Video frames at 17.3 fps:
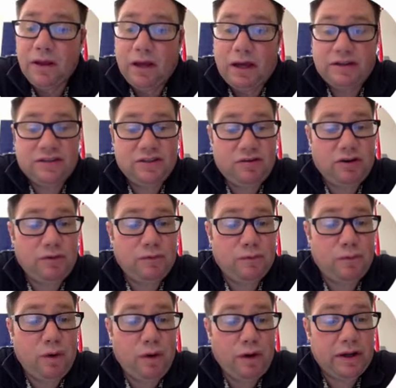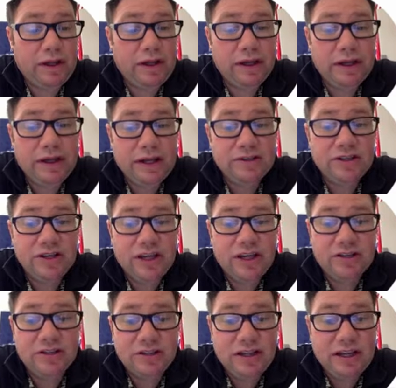I started working in
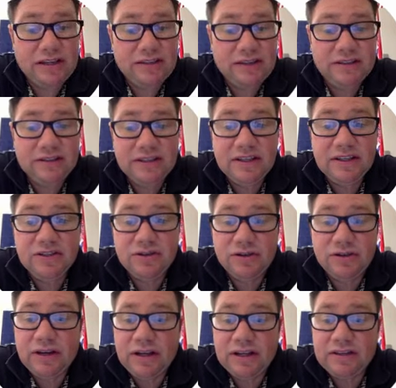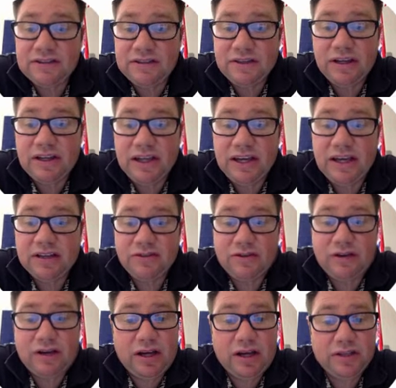education as a teacher in a
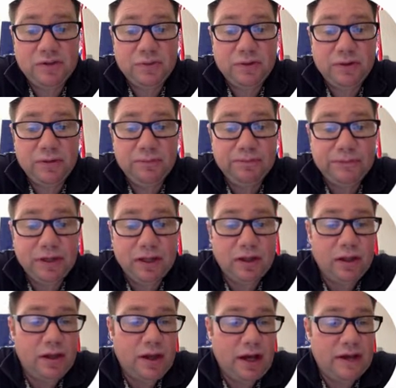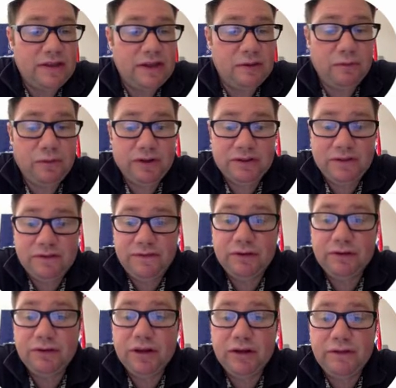psychiatric hospital. I then went to
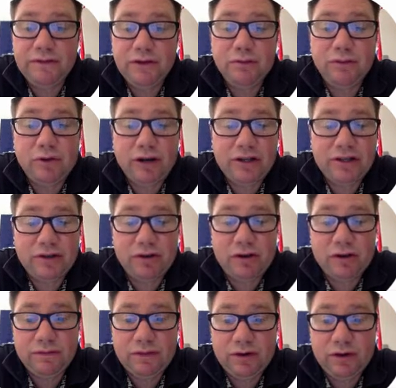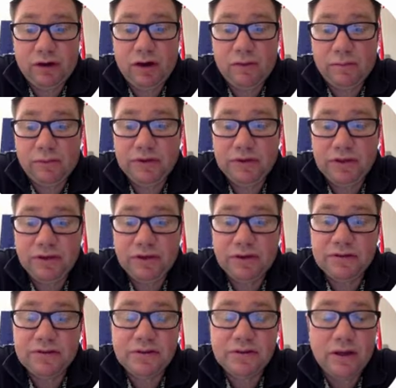Philadelphia, where I taught for a couple
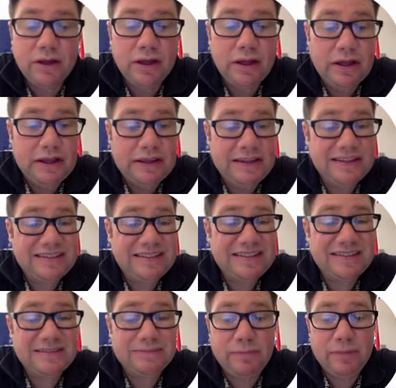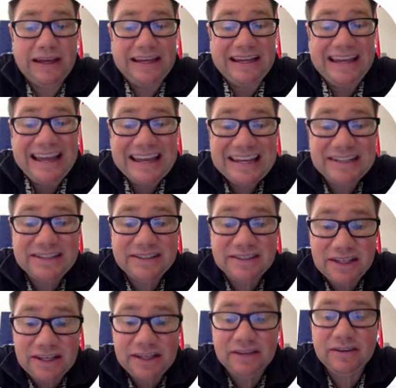years. This is my
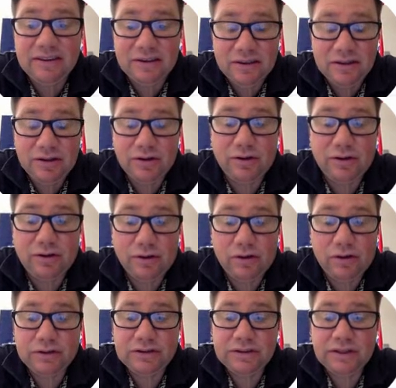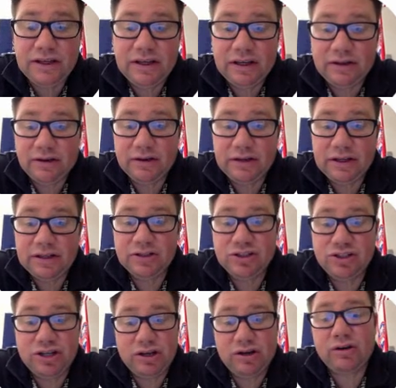18th year altogether
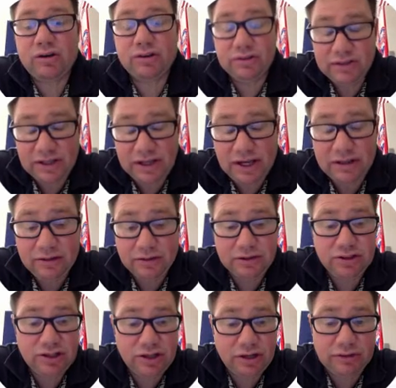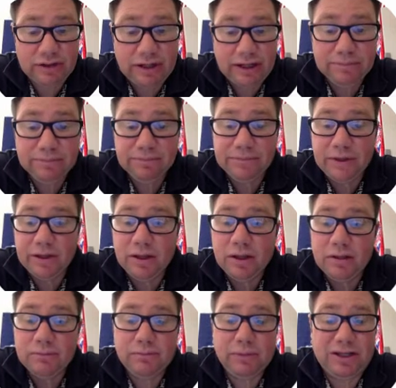together in Cheltenham,
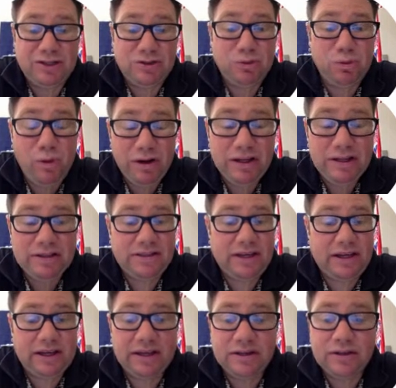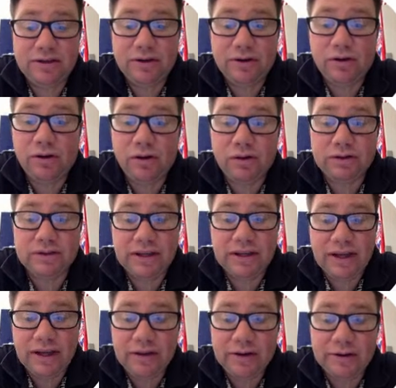my 22nd year
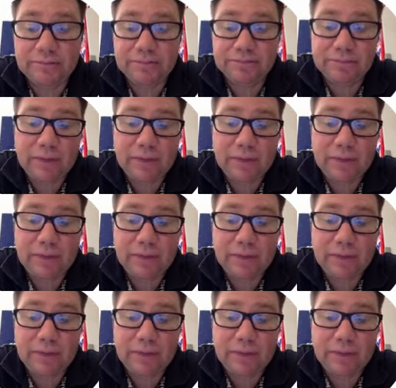altogether.